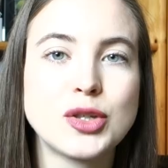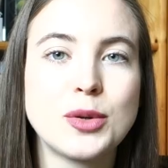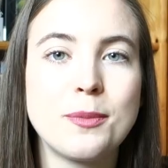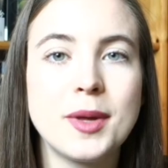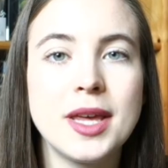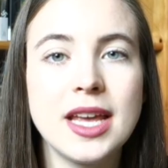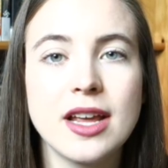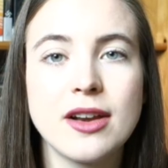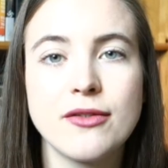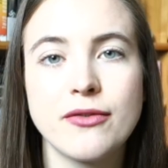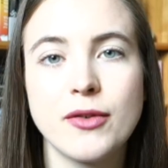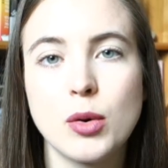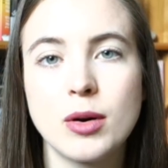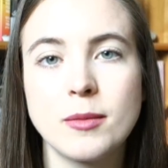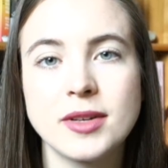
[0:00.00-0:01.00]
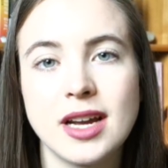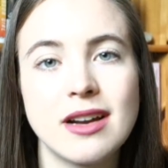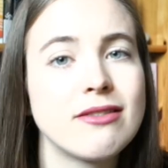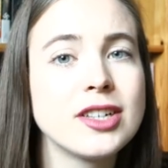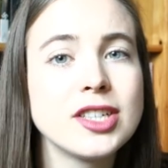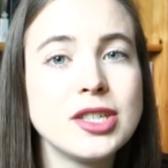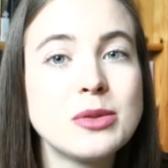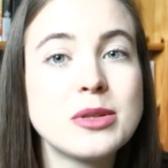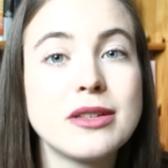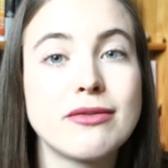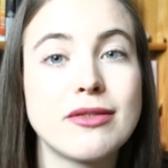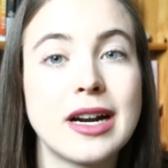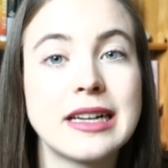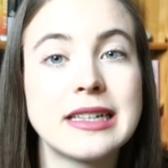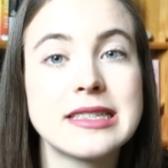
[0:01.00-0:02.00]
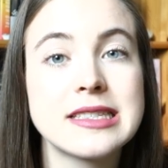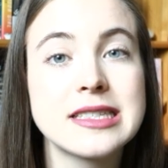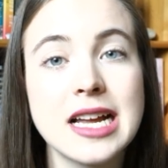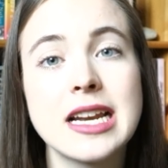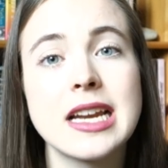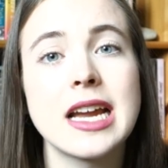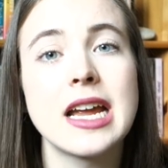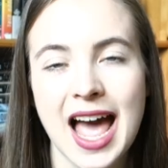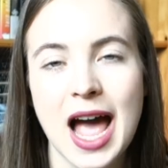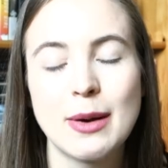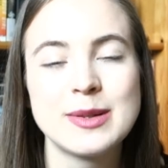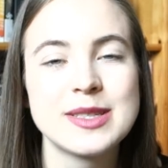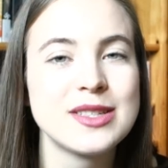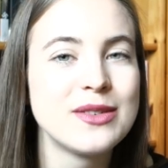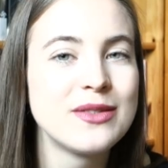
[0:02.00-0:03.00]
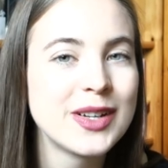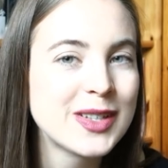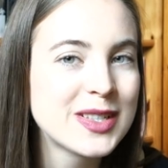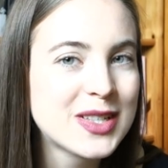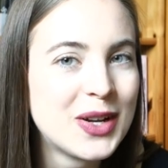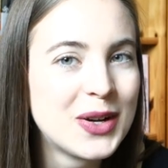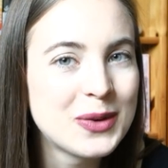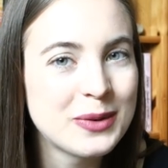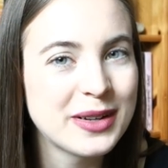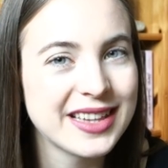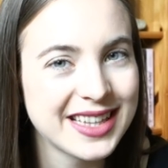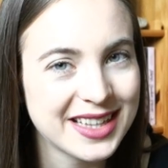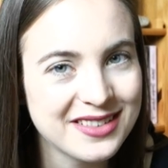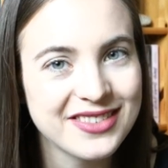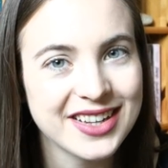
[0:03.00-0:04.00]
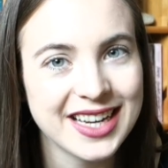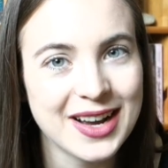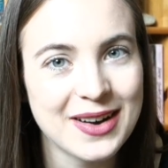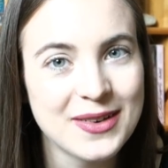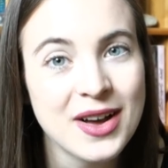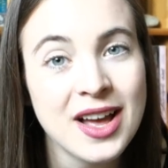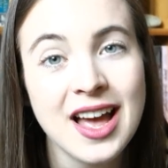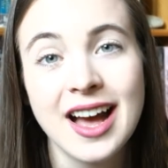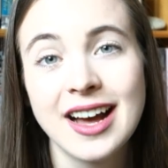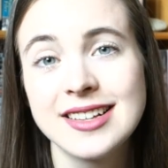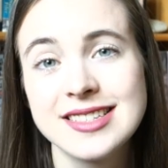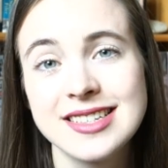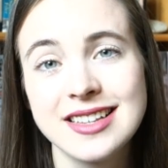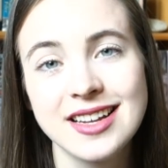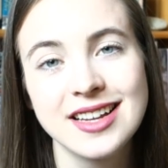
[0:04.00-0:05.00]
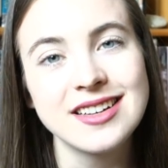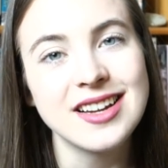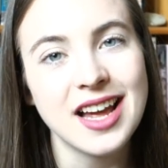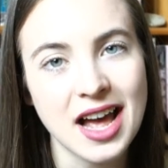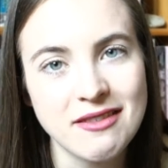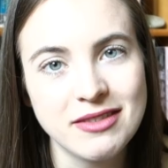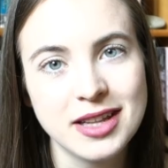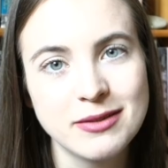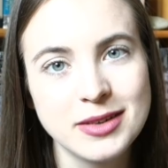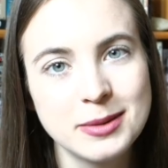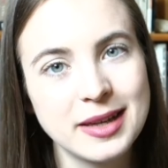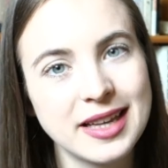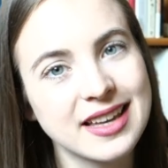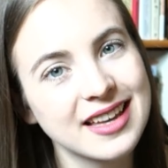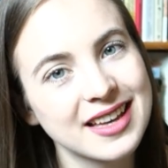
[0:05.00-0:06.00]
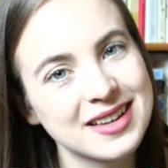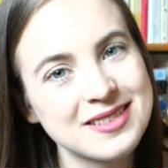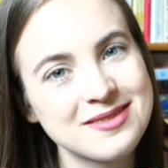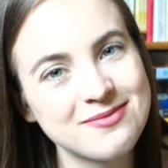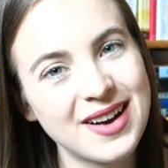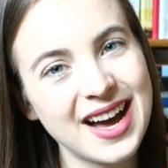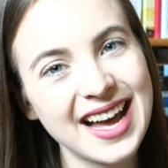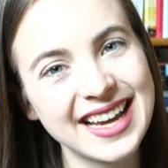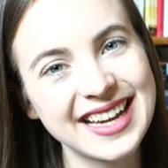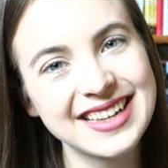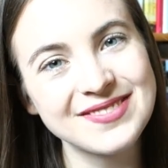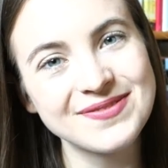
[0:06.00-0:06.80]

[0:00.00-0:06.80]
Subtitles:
to be informed every Tuesday, Friday, and Sunday. I will see you very soon with another video. Until then, have a lovely week. Bye!